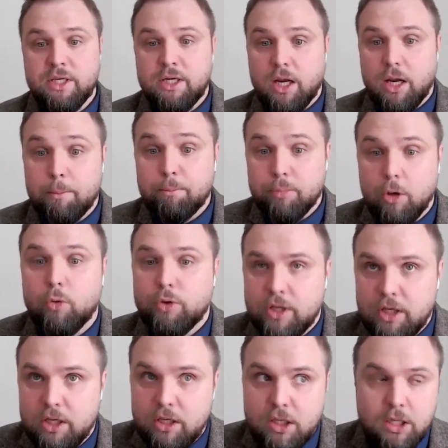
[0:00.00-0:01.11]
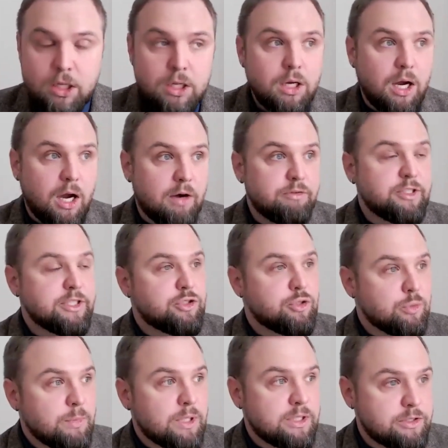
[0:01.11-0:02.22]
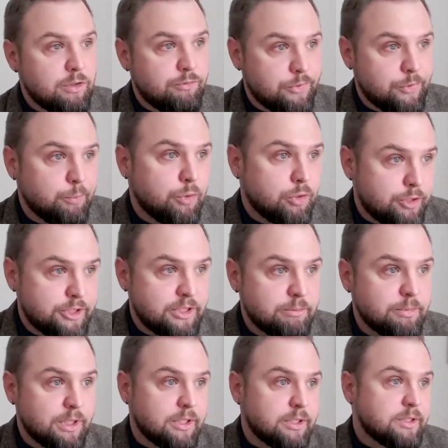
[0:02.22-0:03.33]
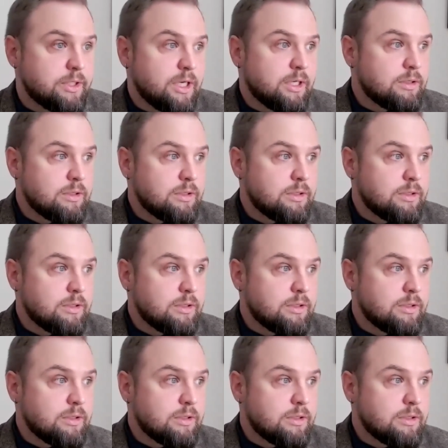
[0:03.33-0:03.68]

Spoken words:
employee after 2 months of onboarding because, yeah,